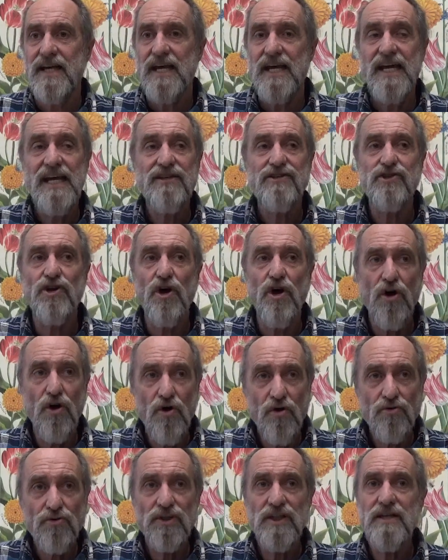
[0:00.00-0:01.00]
it's
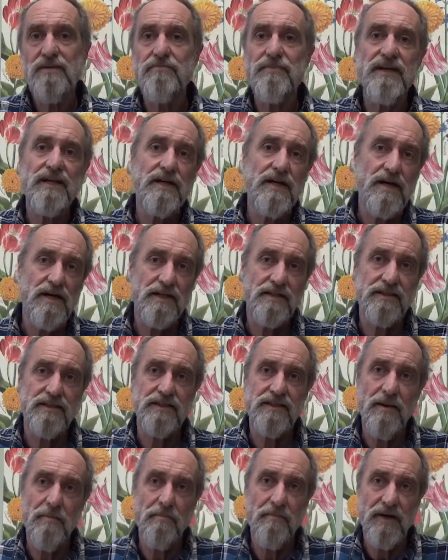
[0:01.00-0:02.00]
only because
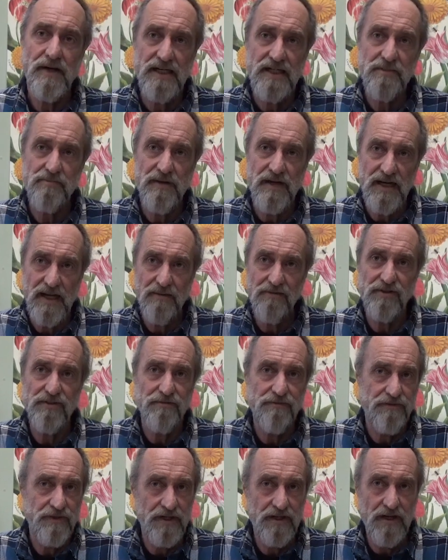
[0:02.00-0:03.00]
somebody's been able to
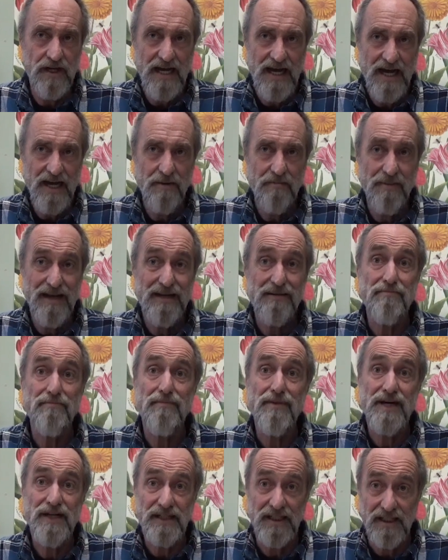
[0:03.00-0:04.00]
figure out how to make
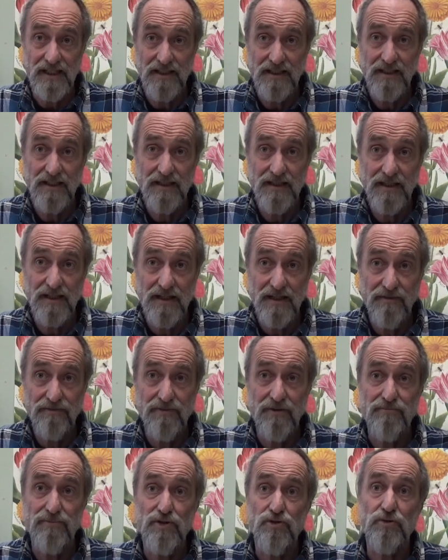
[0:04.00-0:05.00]
money
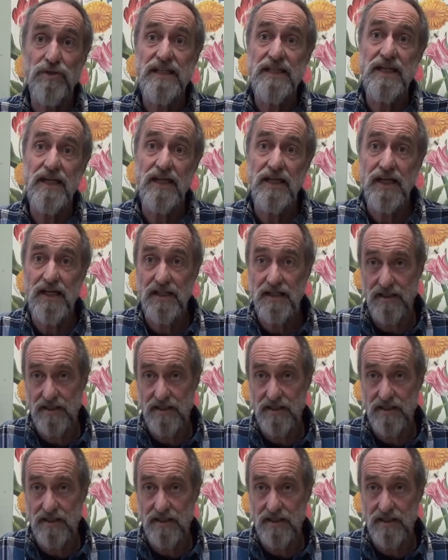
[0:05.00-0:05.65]
from you eating it.